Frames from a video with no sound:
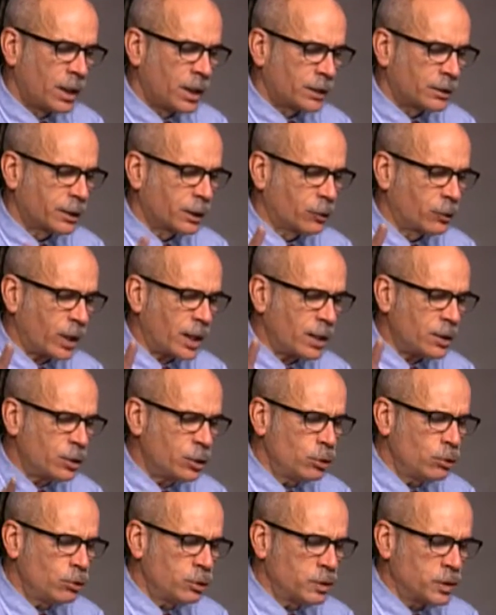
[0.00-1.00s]
The great
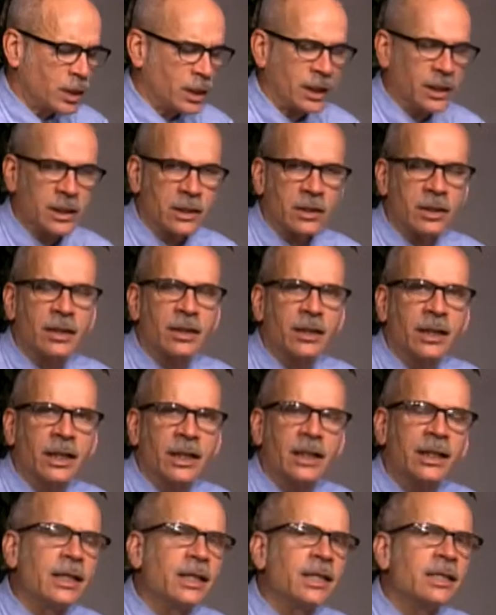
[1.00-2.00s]
news is
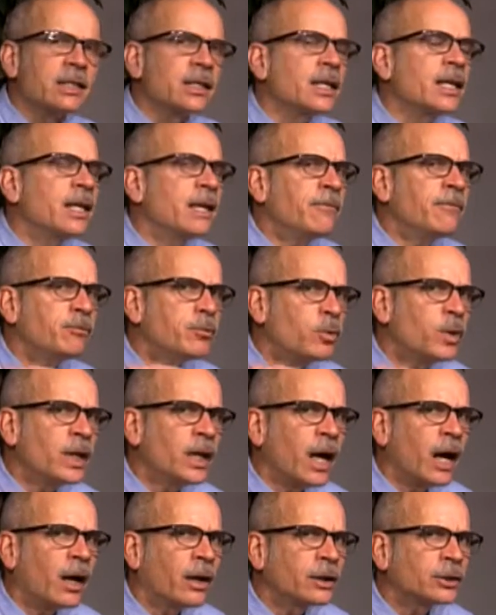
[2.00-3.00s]
that if we
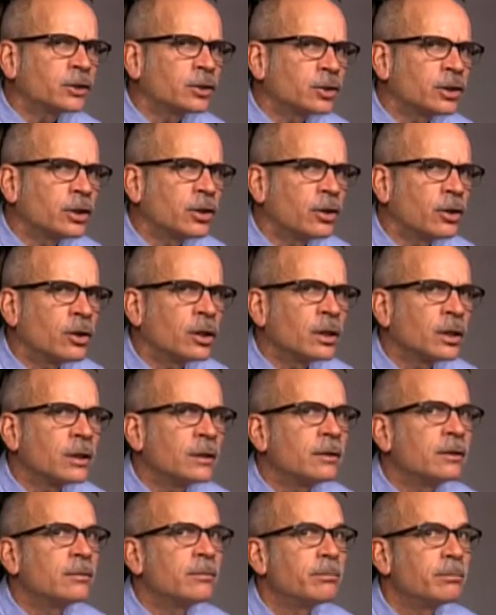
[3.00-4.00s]
are still
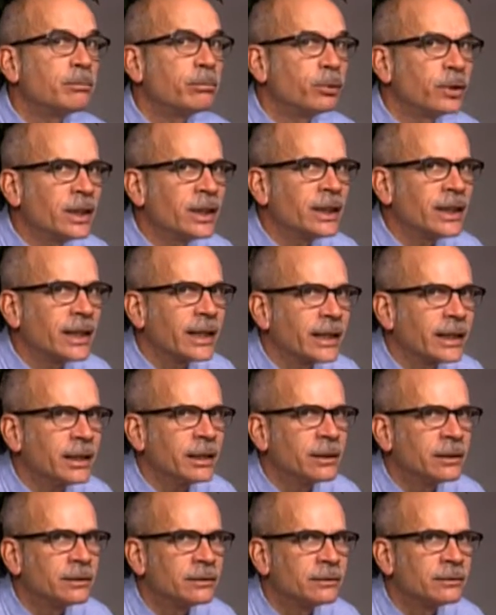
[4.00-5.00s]

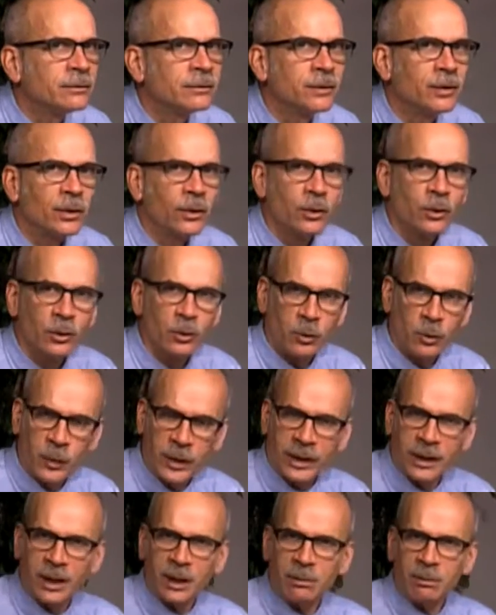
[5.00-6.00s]
breathing,
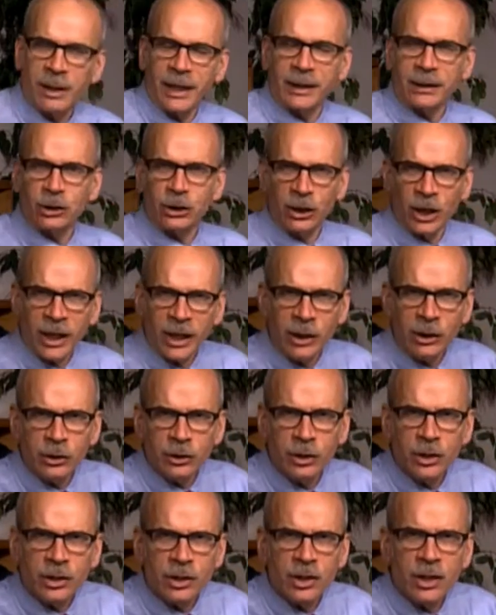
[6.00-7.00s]
we can make
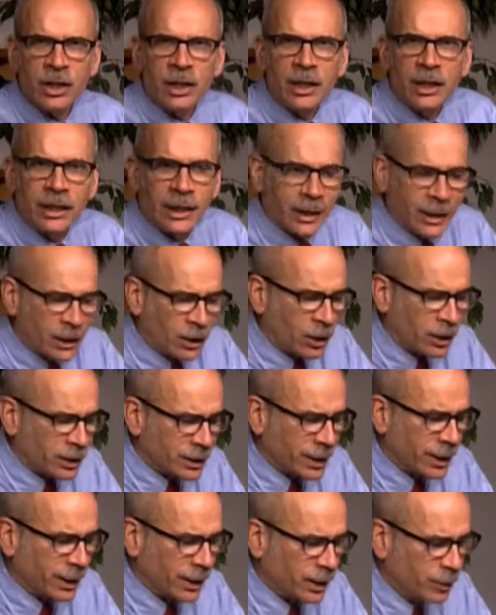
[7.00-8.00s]
changes in our
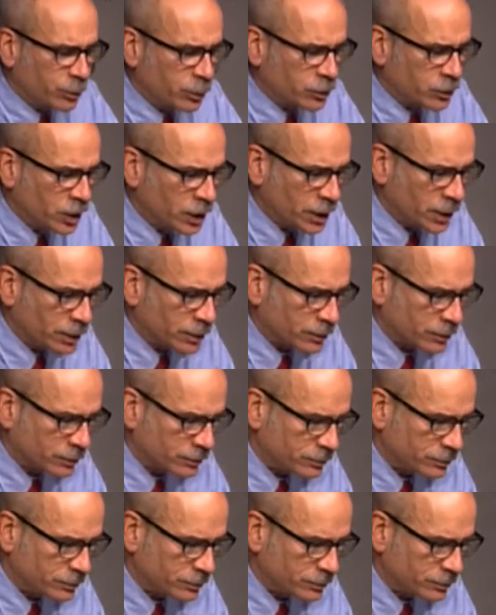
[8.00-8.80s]
daily routine.